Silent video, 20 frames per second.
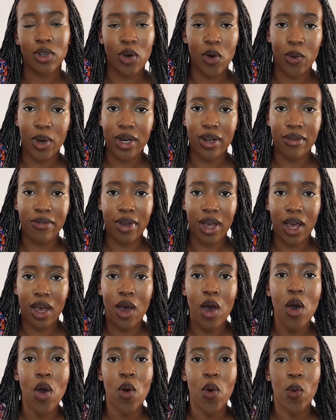or whatever,
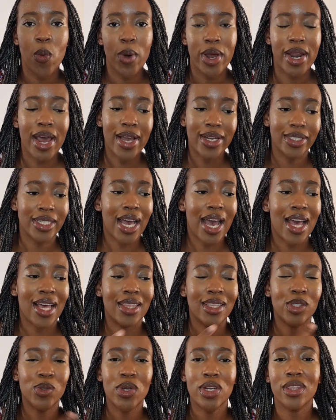when I die,
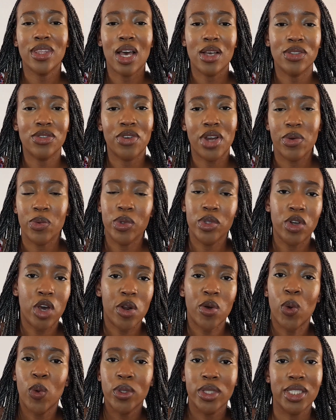the 20,000 rand will
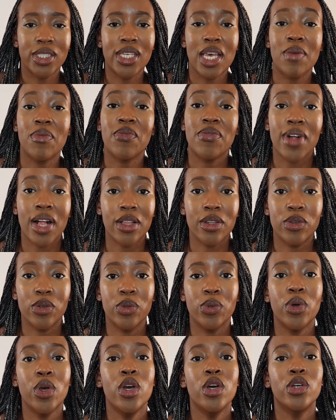not hold the same
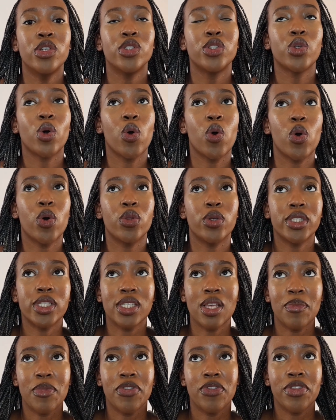value. So those are
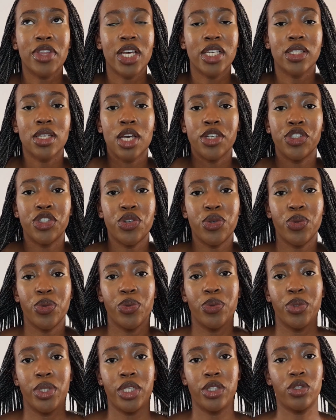some of the things that
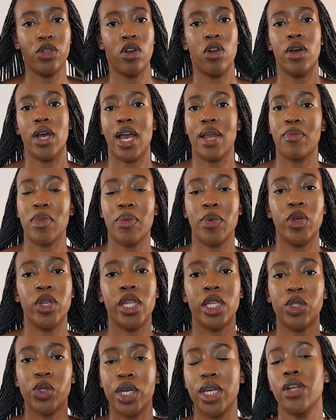you need to look at. Maybe you
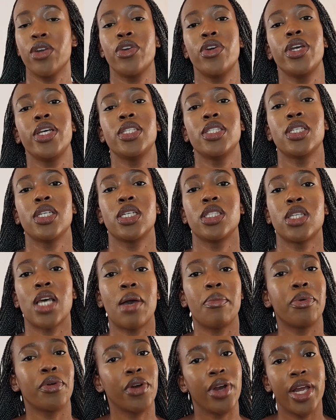need to increase it,
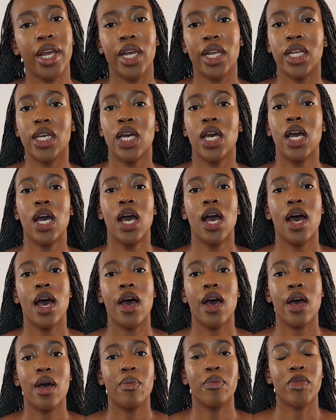upgrade
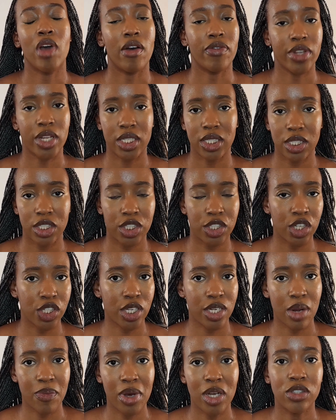after a
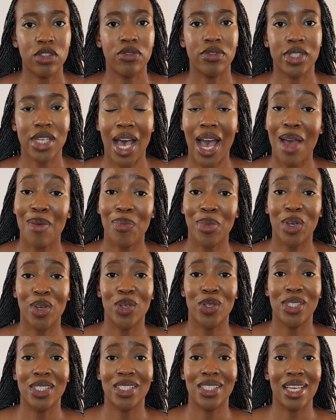certain amount of time,
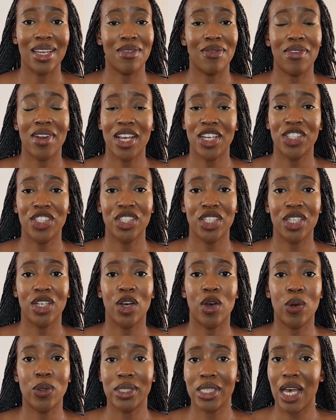because the inflation
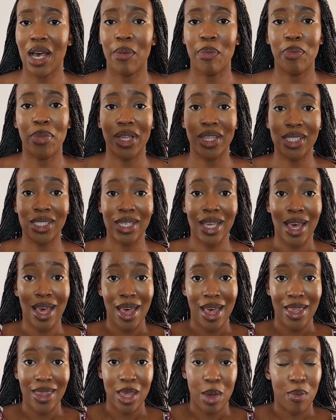goes up, but
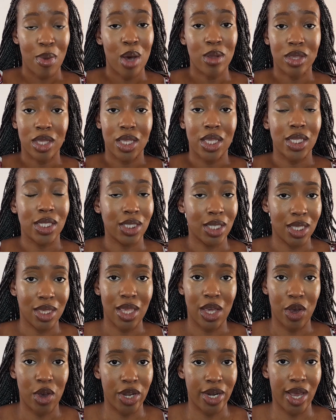the amount that you said
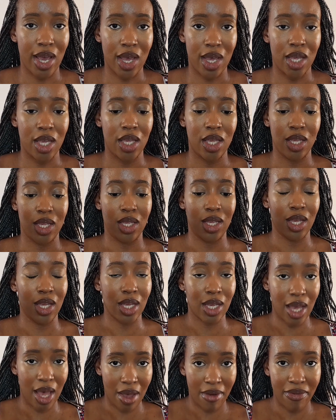they're gonna
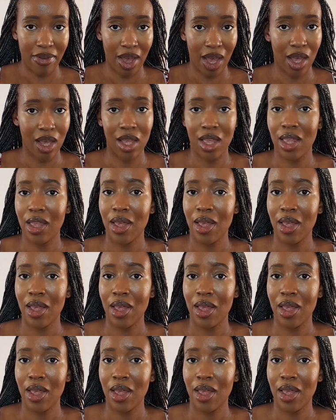cover